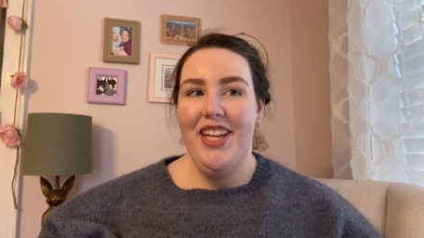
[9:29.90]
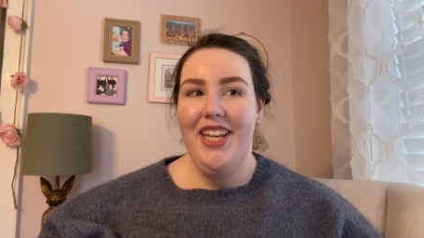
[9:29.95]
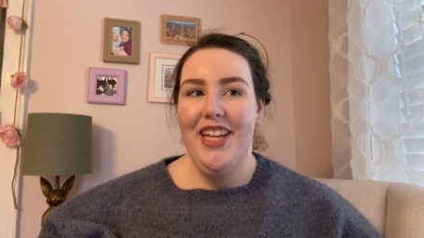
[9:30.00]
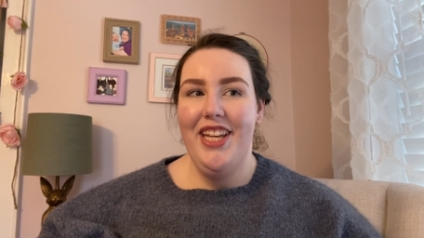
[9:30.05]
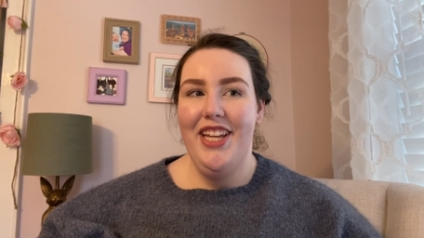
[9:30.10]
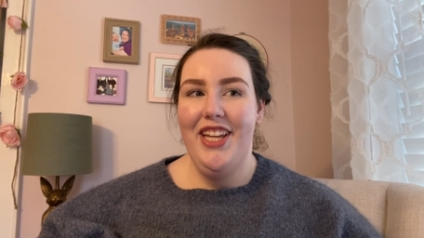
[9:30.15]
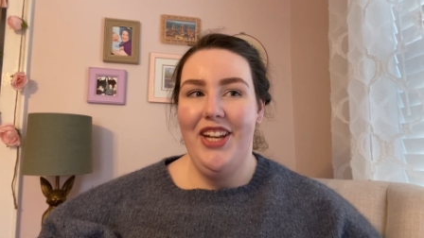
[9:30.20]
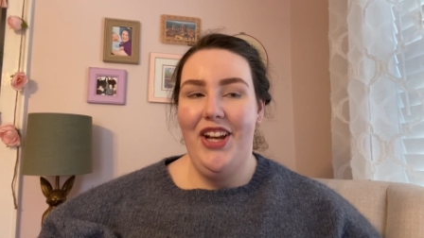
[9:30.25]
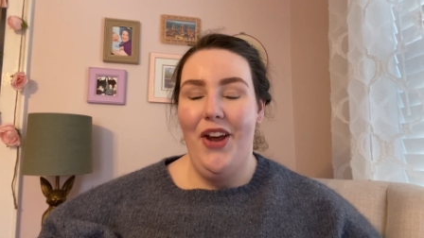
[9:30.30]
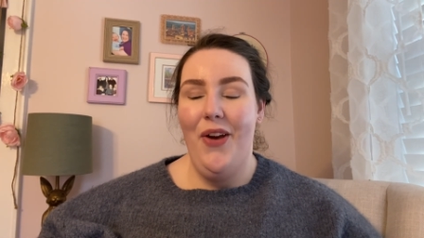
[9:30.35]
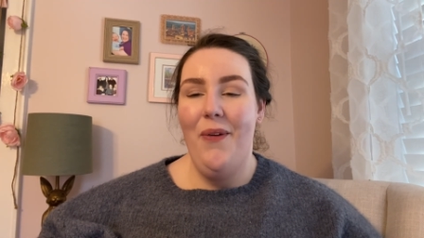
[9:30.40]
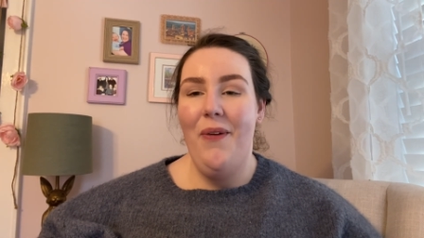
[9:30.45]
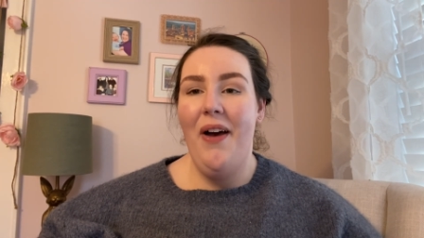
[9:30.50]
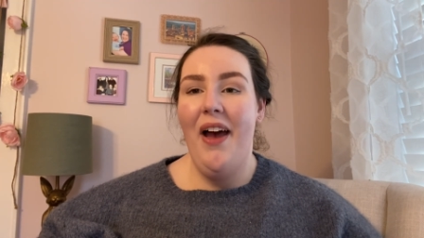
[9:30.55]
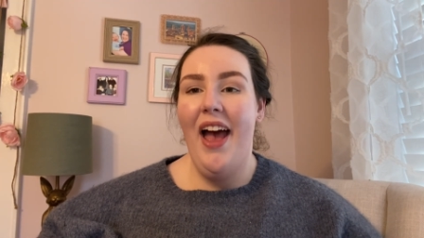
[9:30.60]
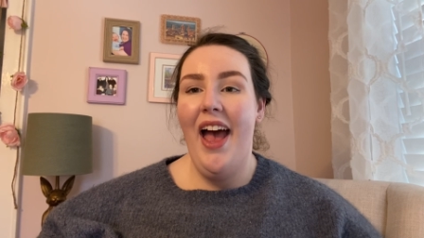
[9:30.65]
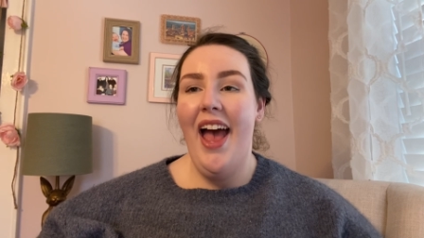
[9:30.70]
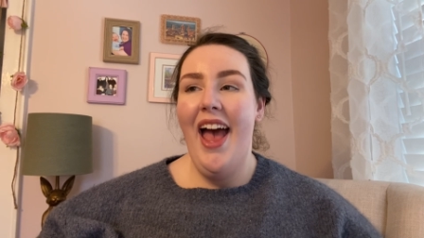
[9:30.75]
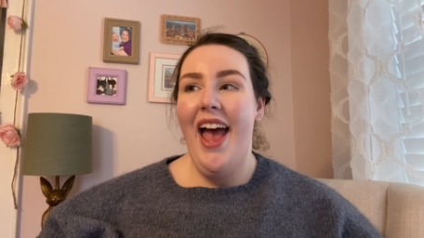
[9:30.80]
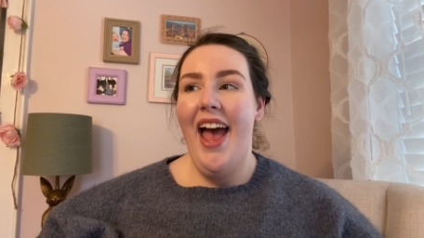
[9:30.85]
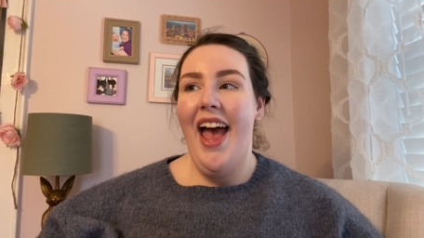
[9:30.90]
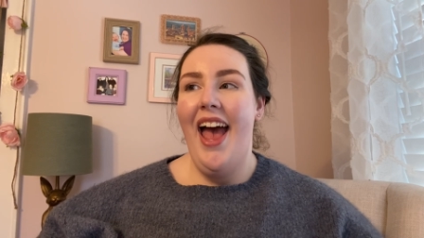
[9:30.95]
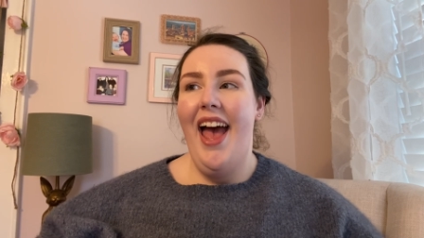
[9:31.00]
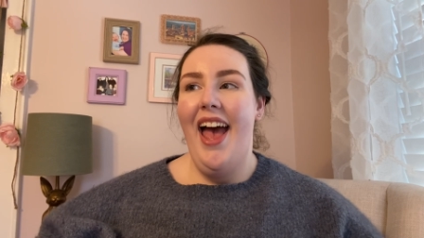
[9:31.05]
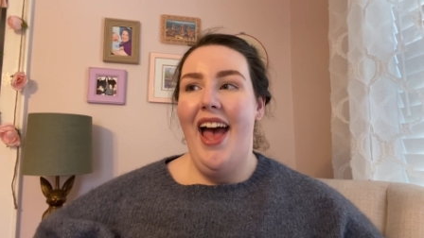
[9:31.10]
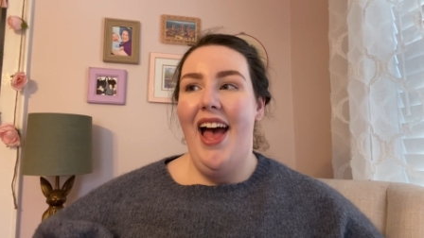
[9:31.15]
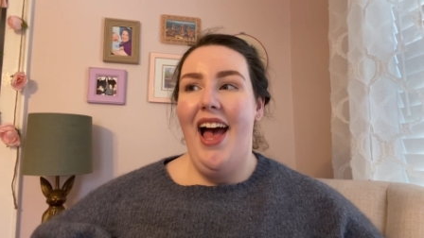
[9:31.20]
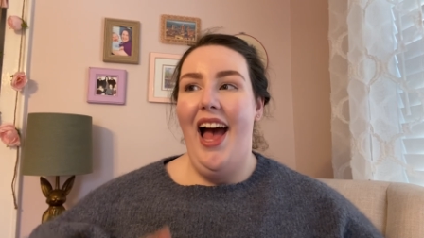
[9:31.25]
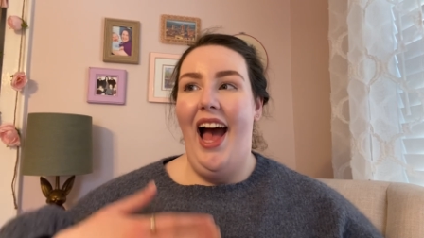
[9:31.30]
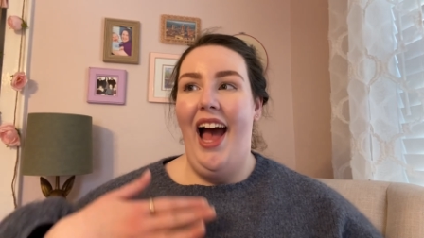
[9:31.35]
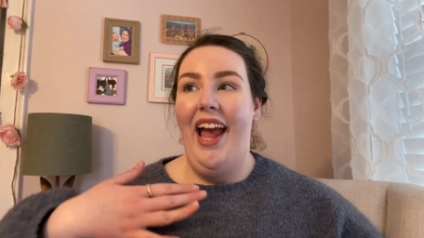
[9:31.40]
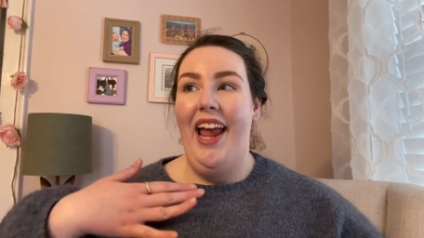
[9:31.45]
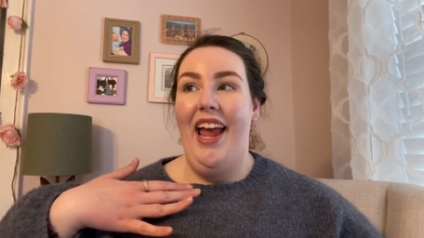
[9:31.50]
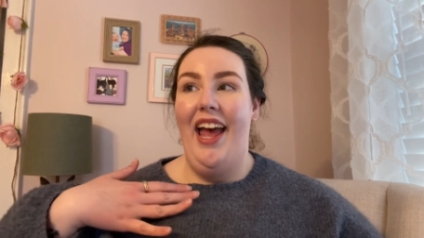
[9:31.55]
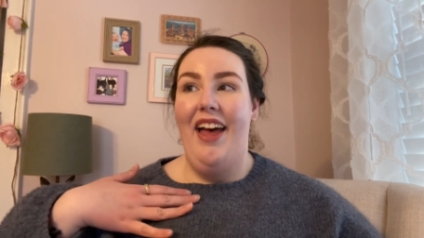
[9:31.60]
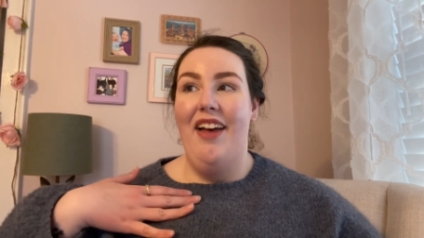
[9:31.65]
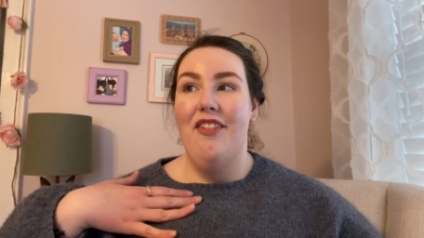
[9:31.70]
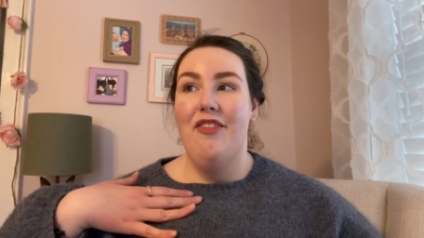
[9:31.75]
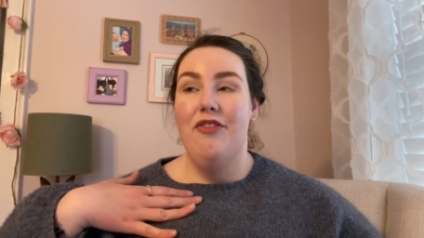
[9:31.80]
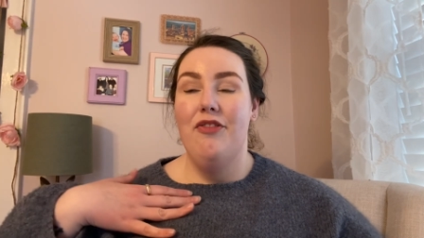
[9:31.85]
you know, I
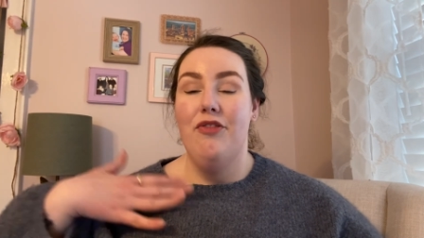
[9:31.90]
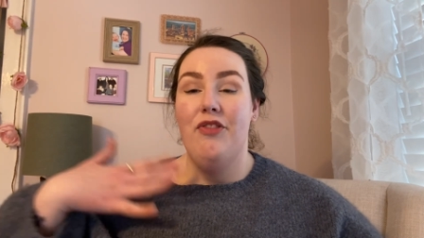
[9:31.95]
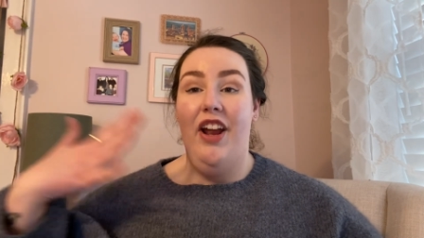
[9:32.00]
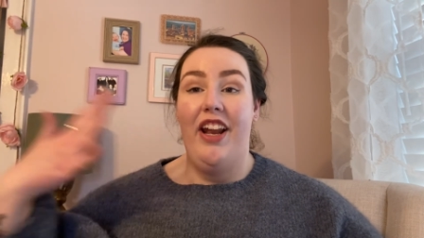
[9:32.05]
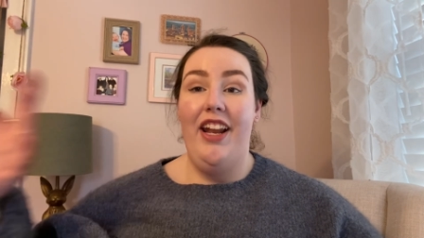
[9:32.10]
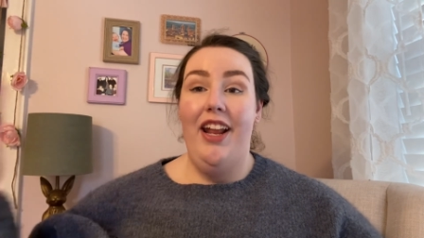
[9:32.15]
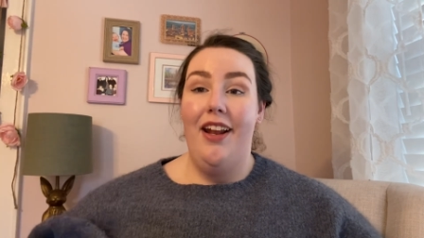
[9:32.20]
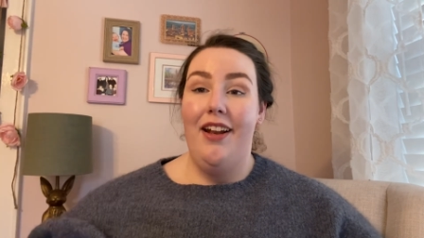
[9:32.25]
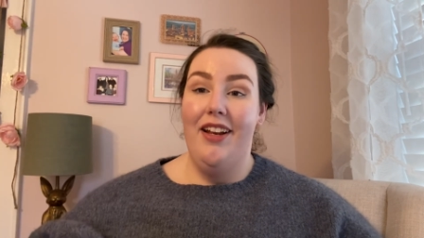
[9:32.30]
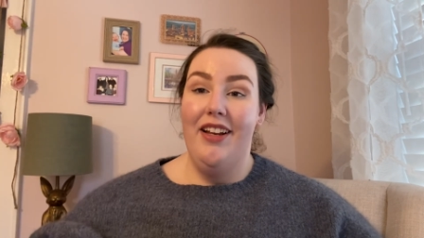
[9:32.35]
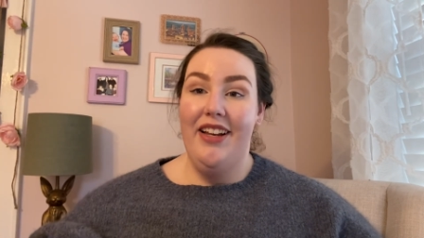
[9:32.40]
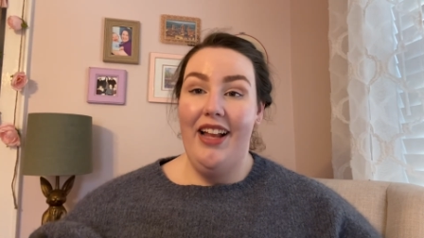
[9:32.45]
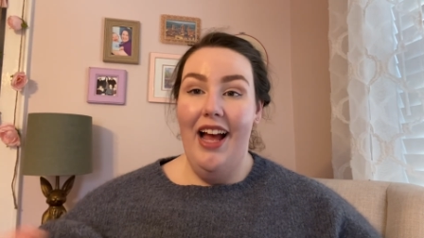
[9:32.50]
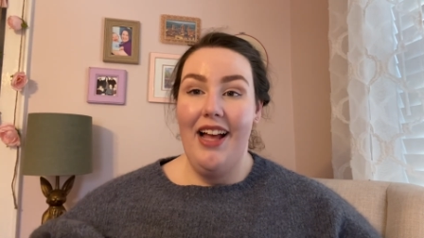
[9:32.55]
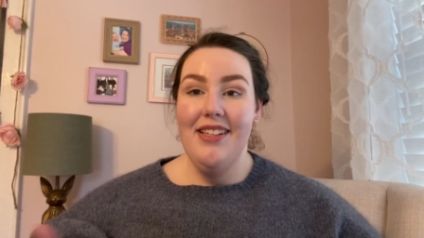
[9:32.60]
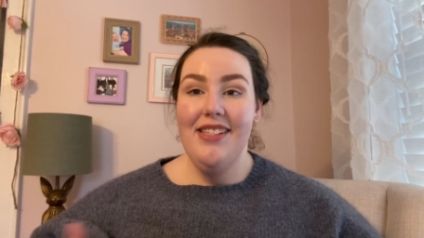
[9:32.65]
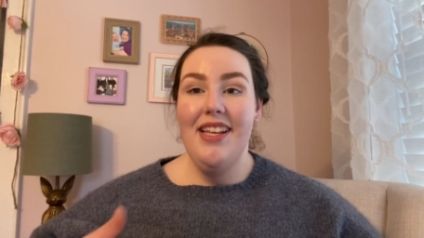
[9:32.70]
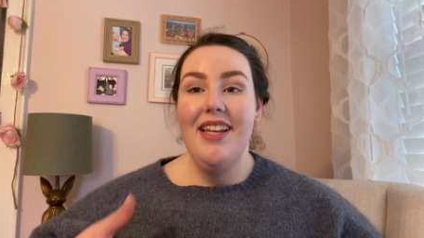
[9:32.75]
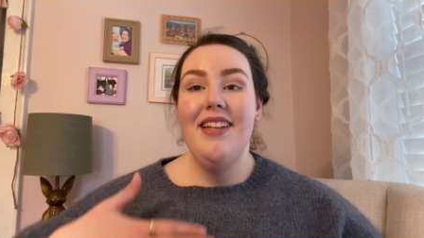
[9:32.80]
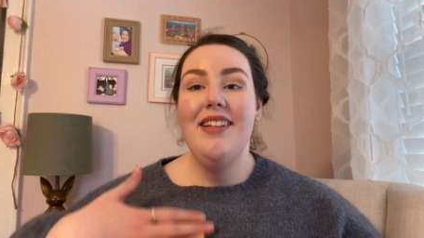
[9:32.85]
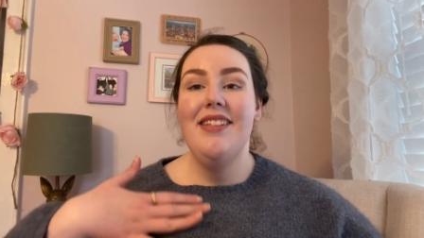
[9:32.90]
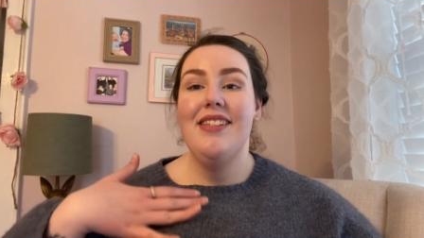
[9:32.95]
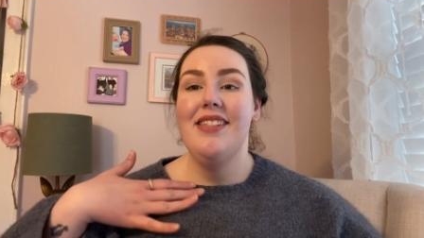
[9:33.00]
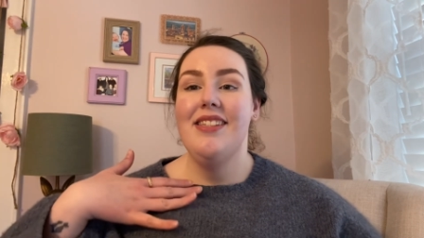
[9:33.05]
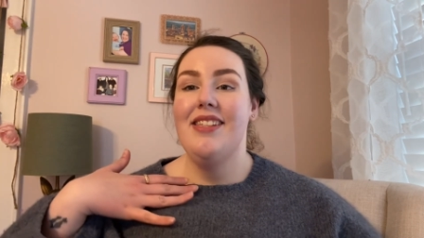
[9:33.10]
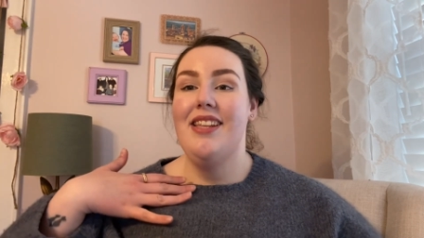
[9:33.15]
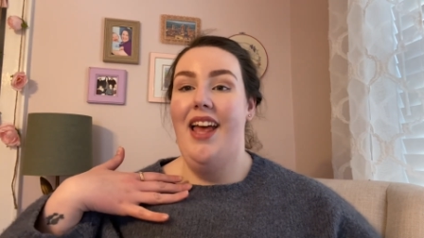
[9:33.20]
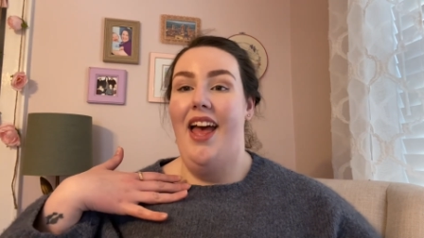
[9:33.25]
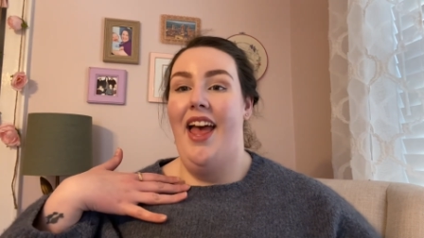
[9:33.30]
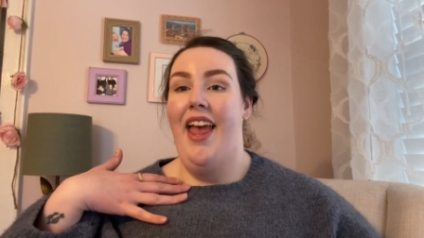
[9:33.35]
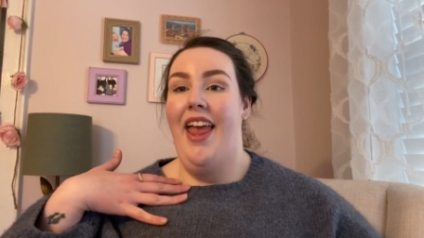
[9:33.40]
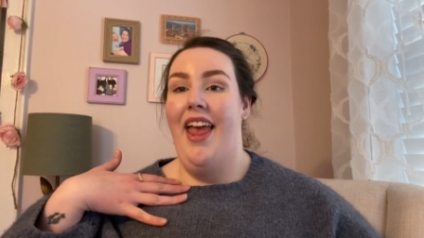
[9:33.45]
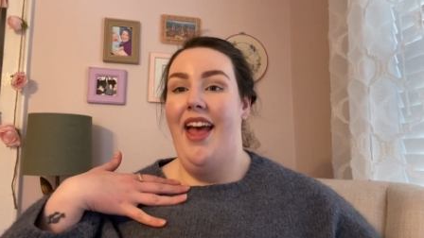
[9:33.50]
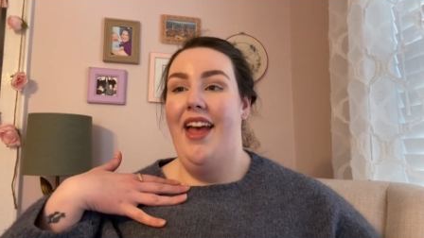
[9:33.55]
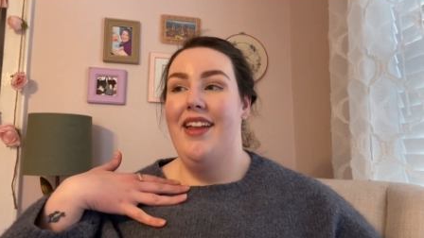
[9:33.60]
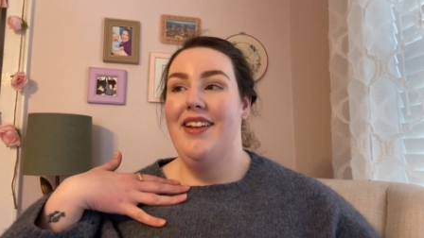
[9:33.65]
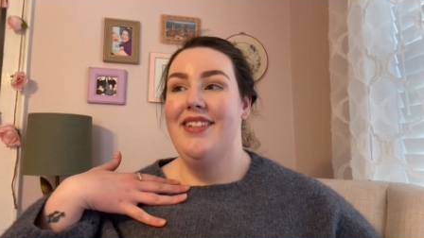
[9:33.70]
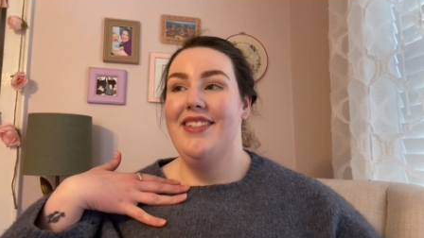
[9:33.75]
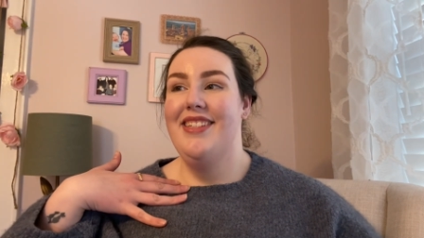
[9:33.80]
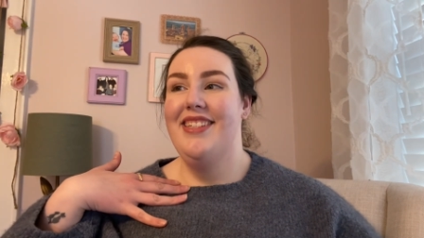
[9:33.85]
have redheaded cousins
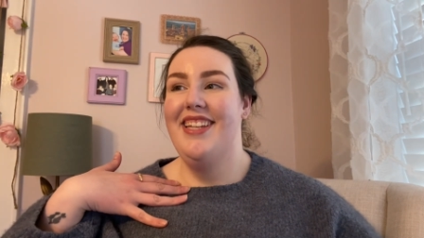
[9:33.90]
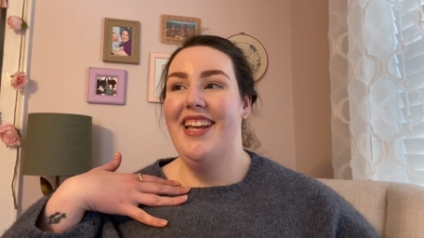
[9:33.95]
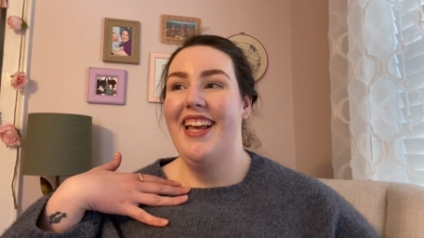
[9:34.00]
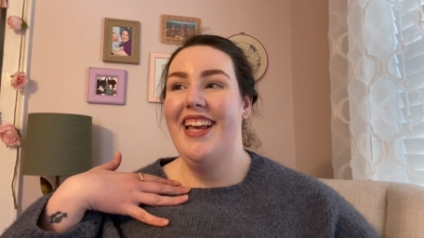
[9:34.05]
and